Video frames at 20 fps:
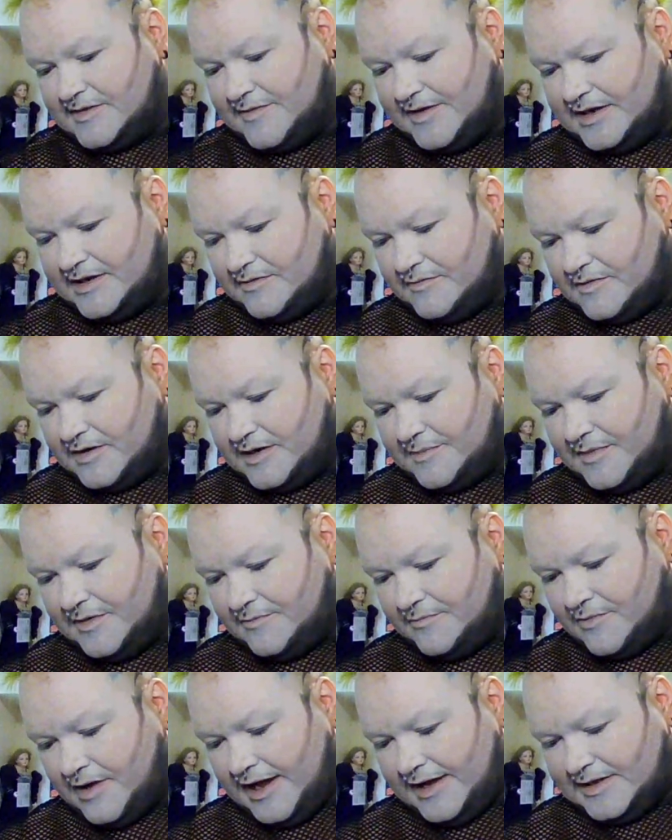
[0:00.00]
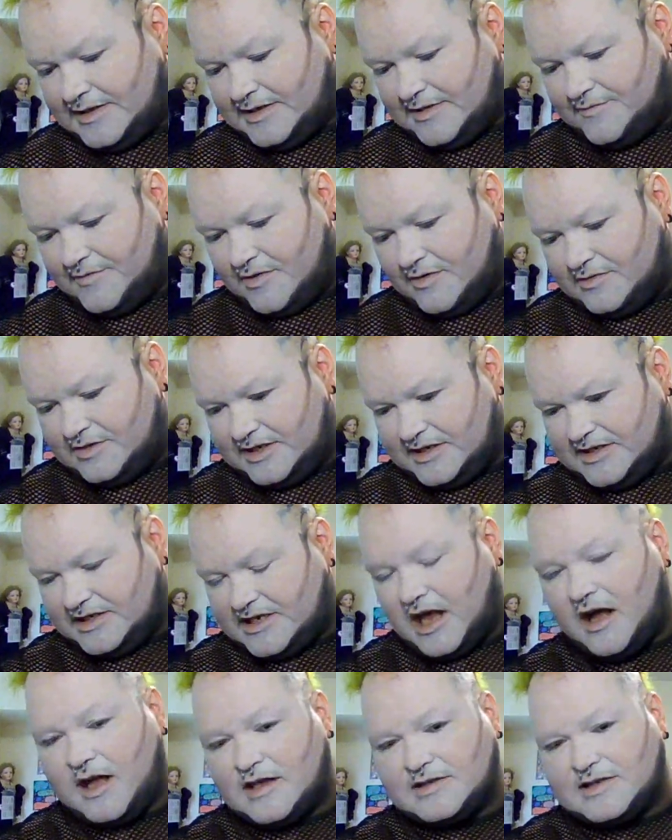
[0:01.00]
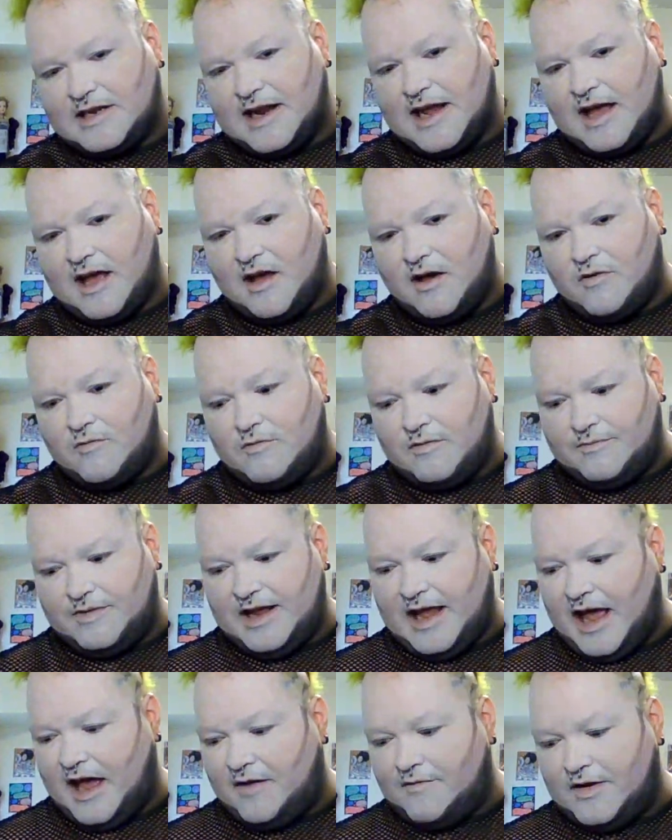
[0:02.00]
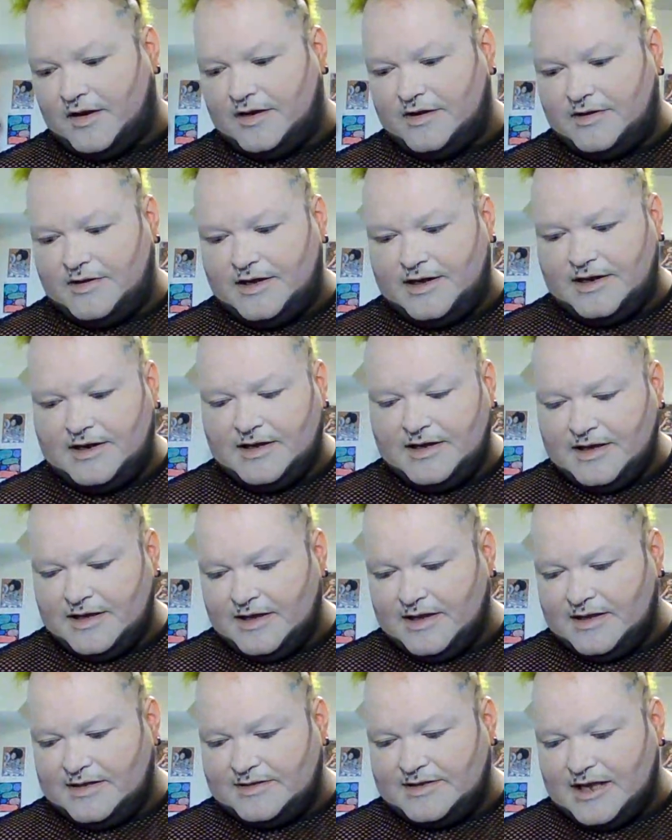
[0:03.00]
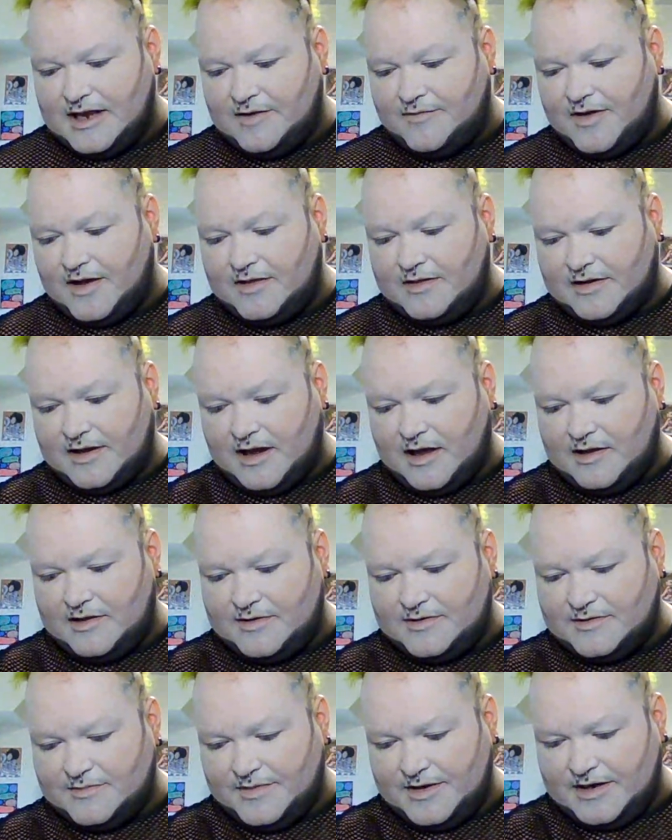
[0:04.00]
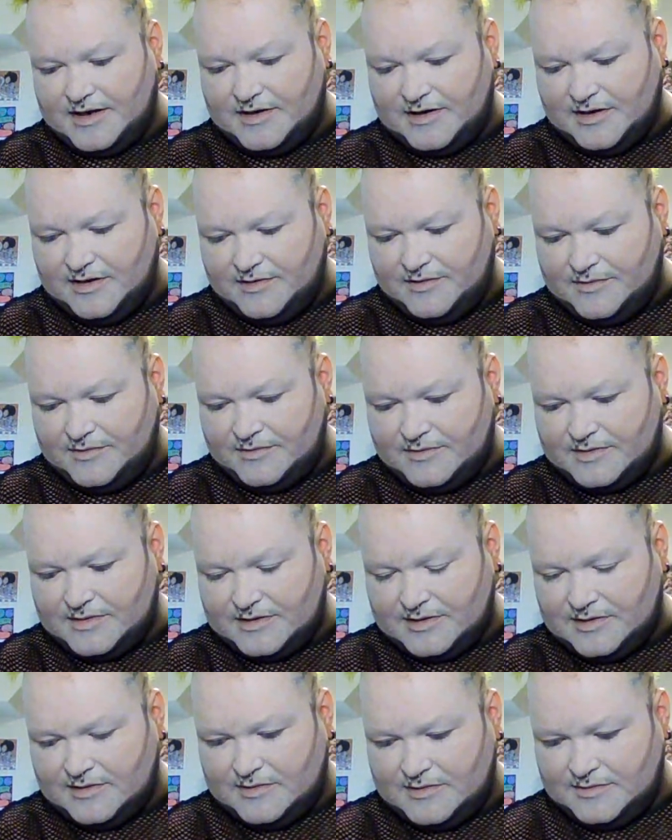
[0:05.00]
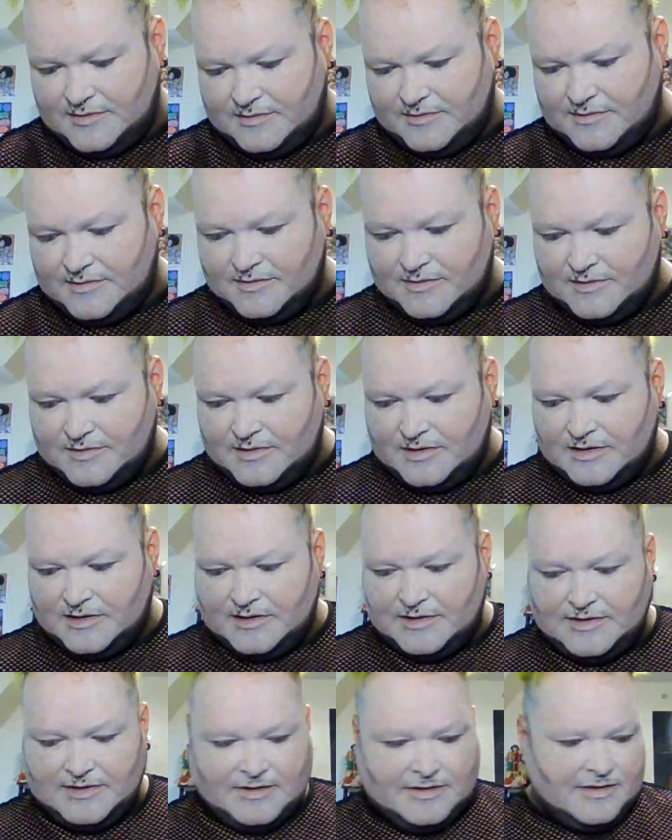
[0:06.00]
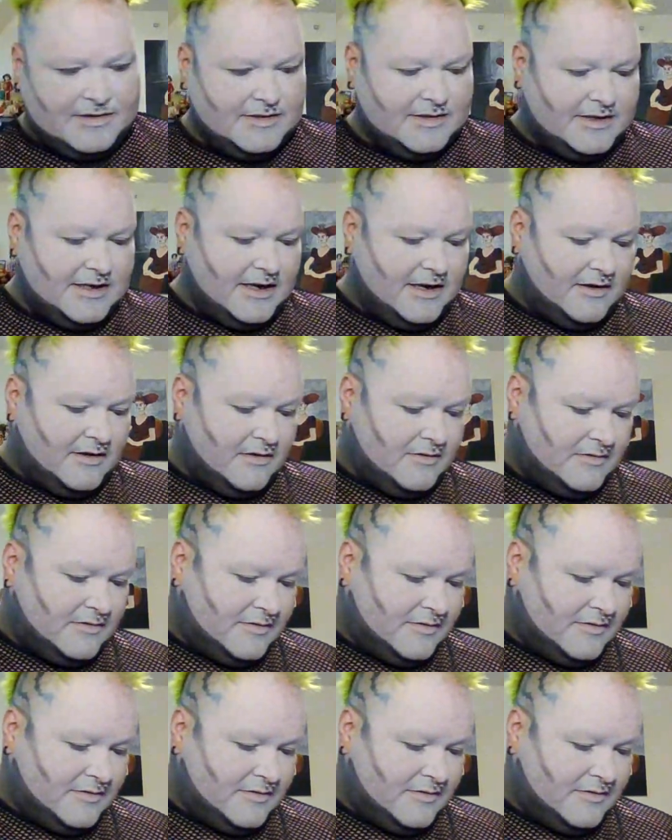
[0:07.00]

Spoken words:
We don't want to be wasteful and just toss it out when we have a good set of other colors we can use still.